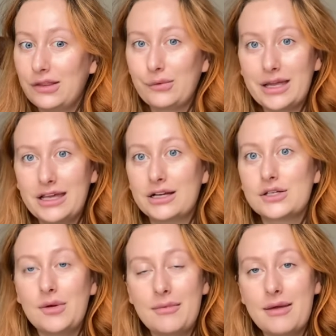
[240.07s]
3
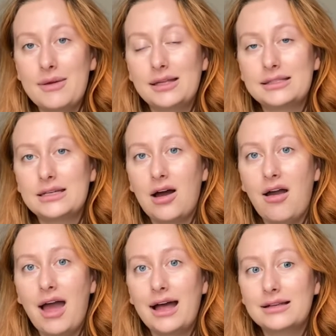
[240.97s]
years when maybe it's not
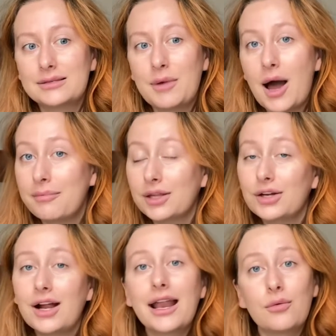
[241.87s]
as
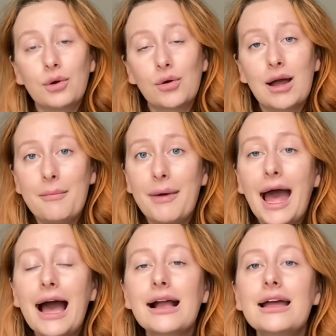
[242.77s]
popular, and it will come
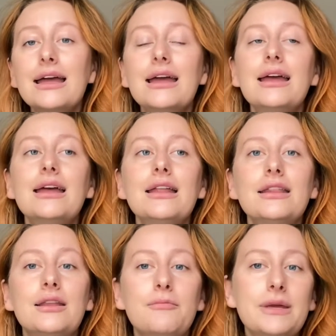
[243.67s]
back.
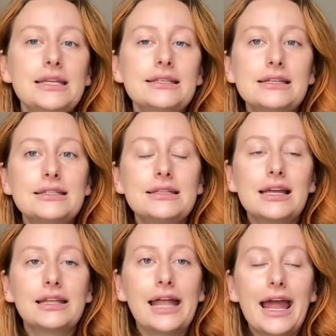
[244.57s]
The pieces
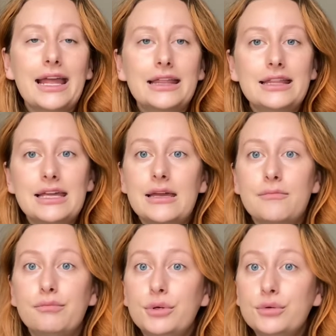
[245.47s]
like the
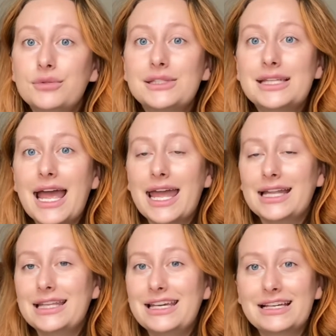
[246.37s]
boots
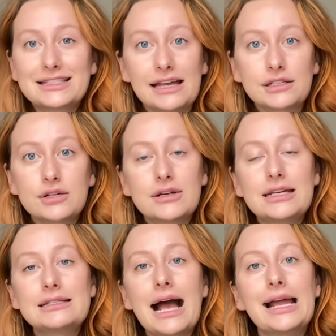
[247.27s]
and the
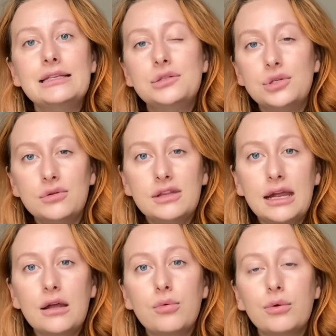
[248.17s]
accessories I do
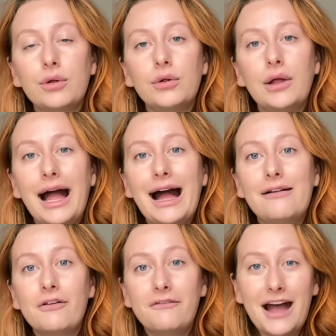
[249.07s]
think will
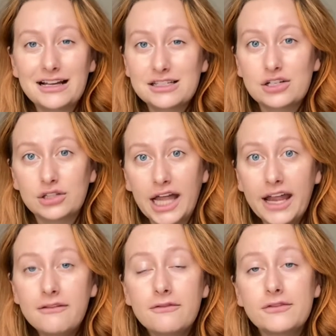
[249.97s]
have a faster
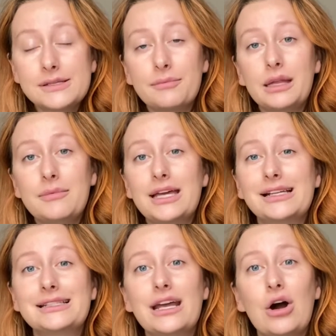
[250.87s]
life simply
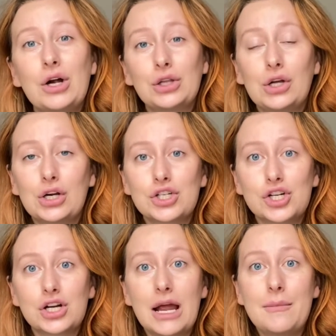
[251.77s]
because they are
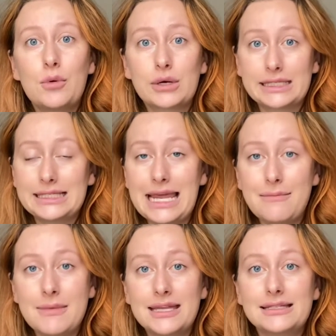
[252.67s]
larger and more
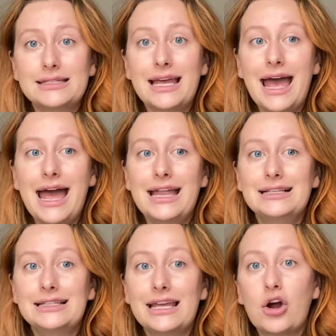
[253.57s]
statement,
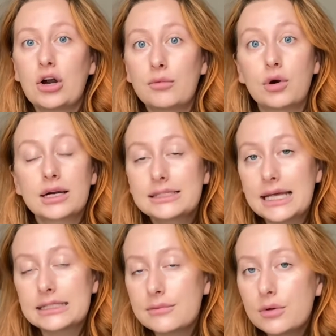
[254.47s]
and they are more
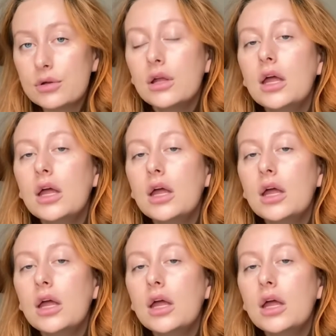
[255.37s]
accessible